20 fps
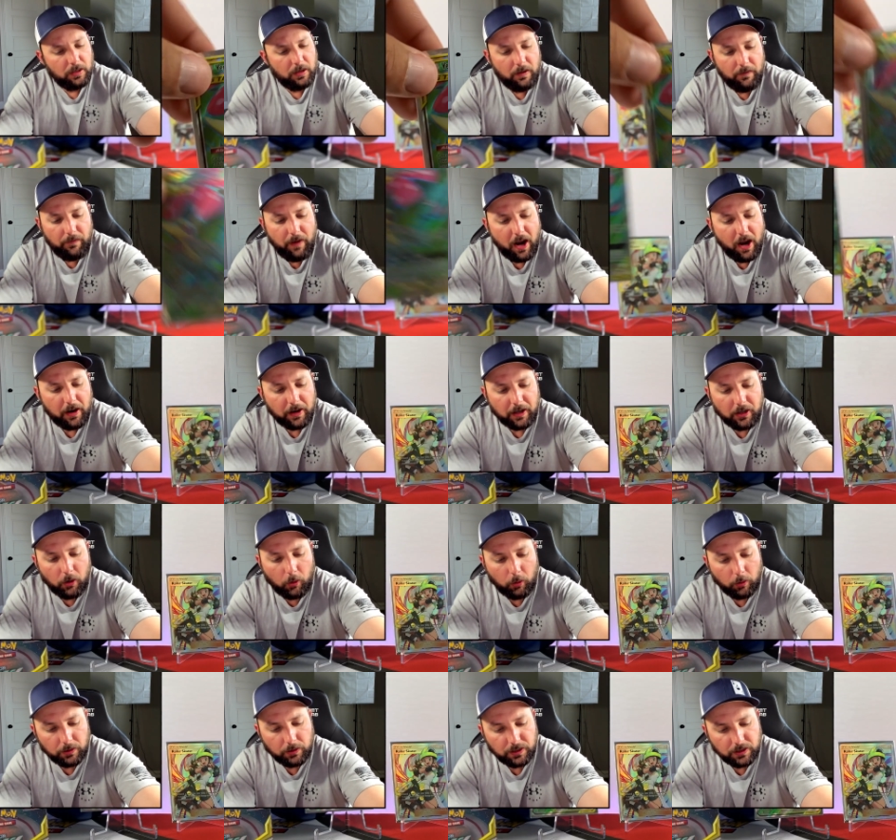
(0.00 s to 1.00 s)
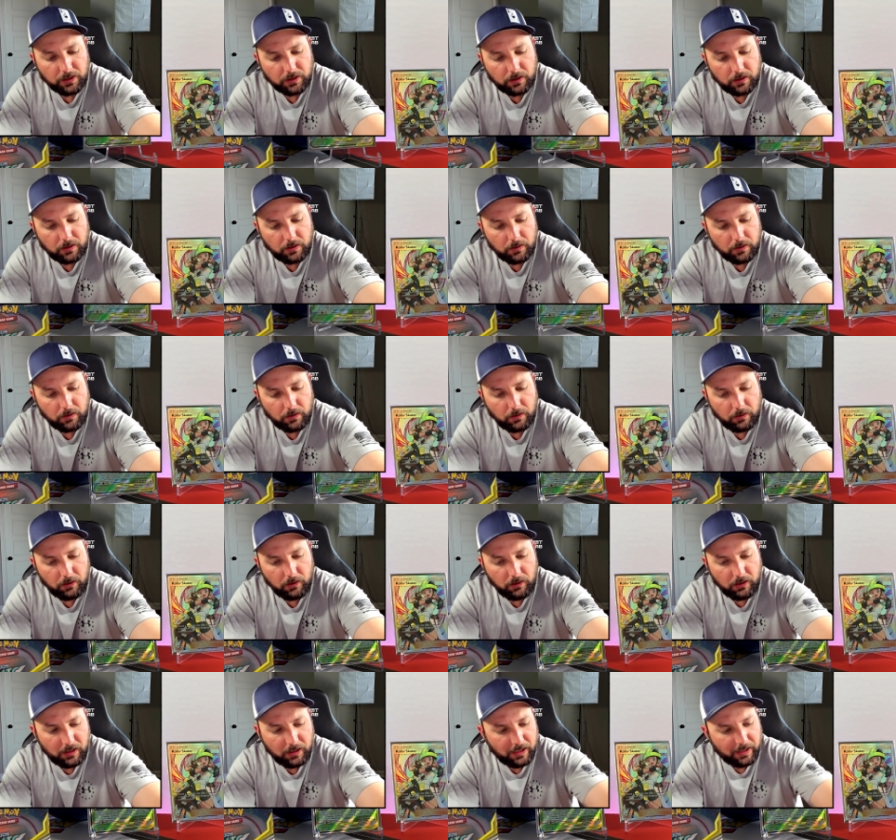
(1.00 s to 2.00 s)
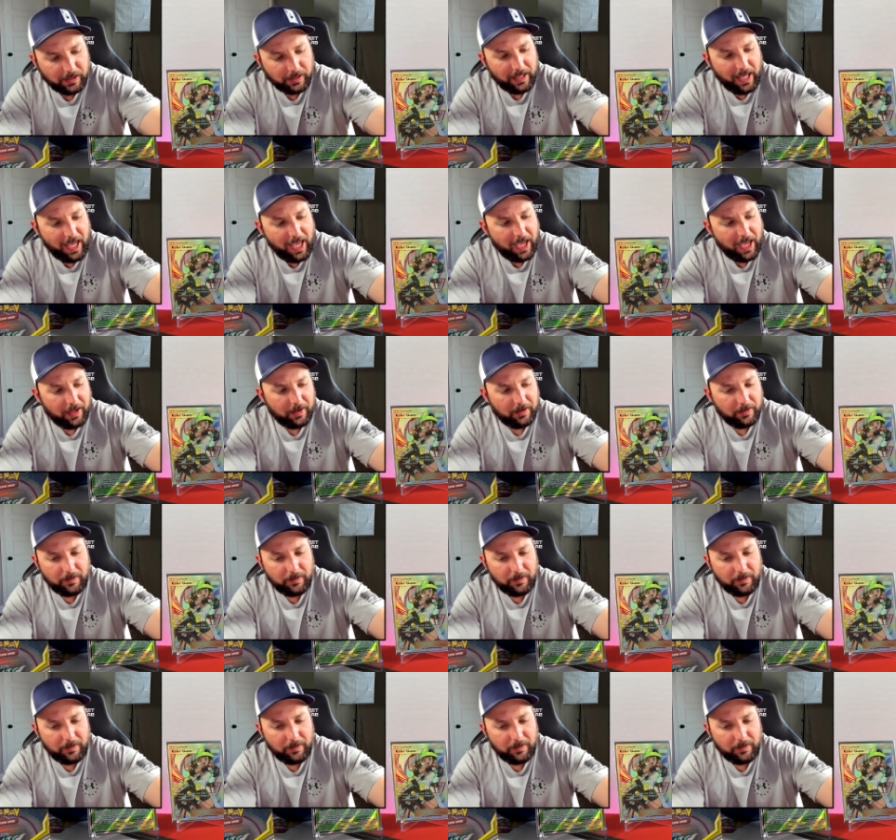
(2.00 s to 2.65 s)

Very gorgeous. Look at that.